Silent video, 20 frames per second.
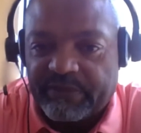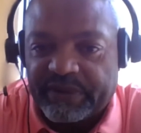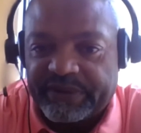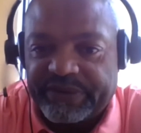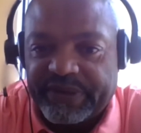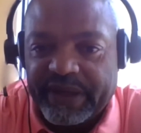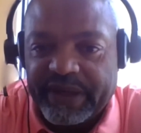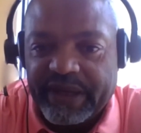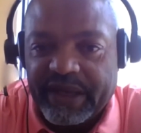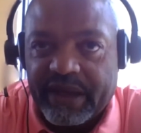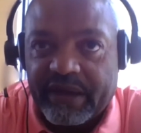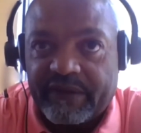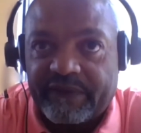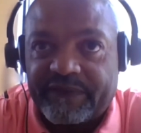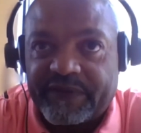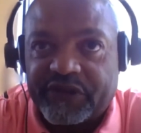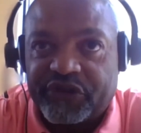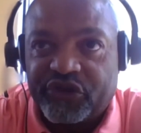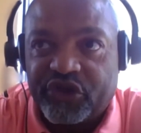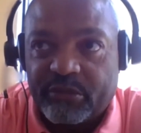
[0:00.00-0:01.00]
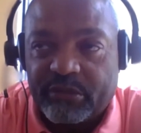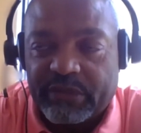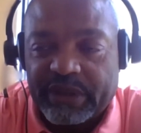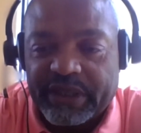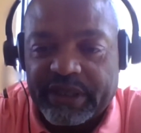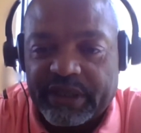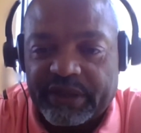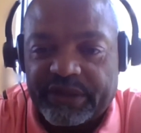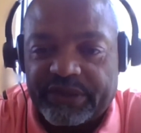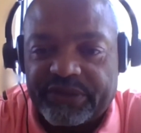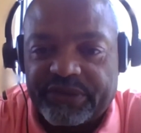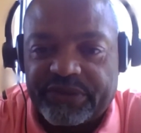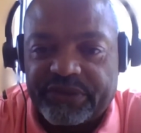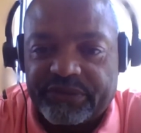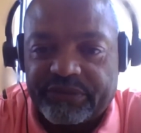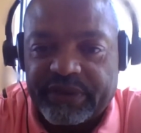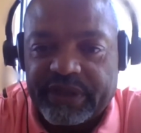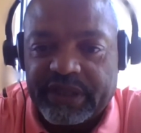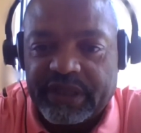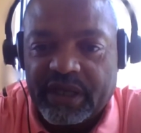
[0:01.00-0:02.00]
but they have accumulated
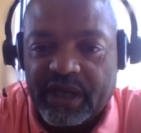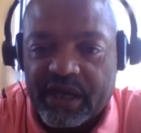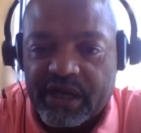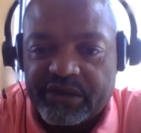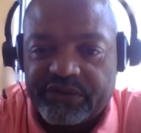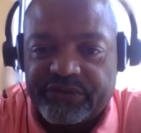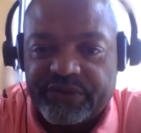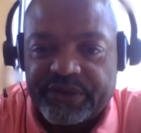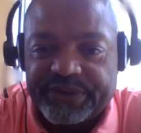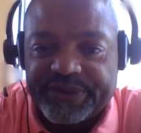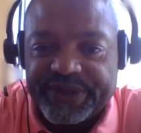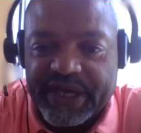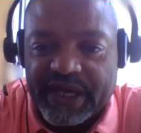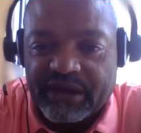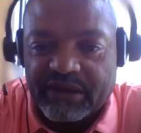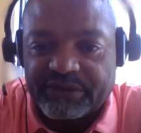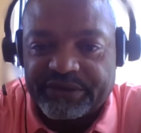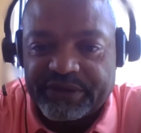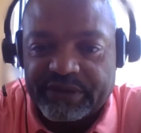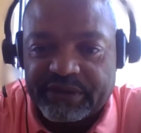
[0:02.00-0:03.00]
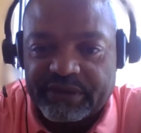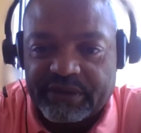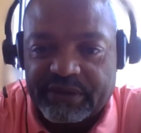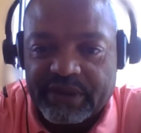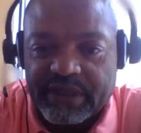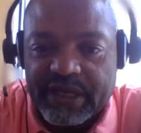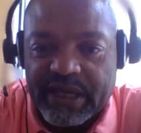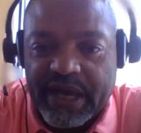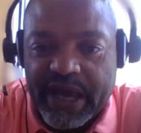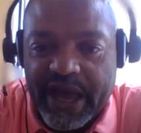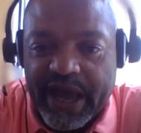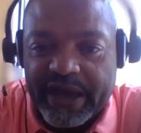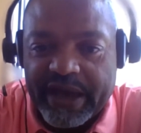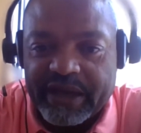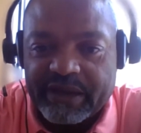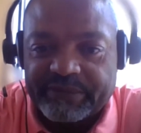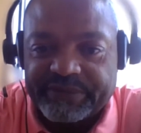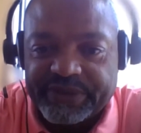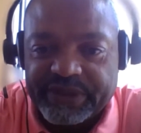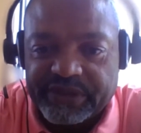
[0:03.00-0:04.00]
300,000
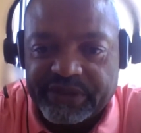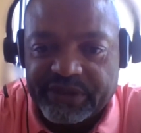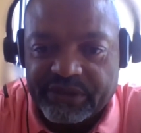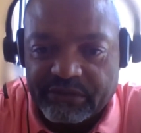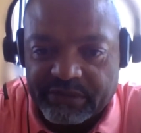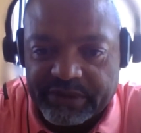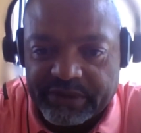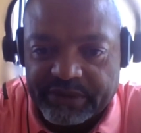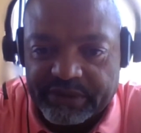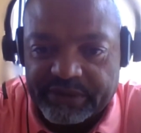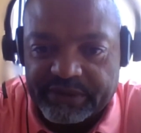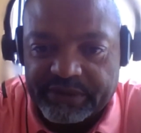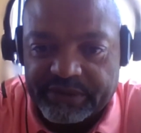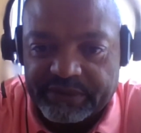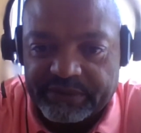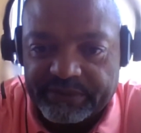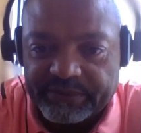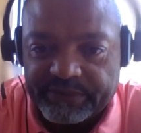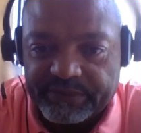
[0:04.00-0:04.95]
IMC tokens.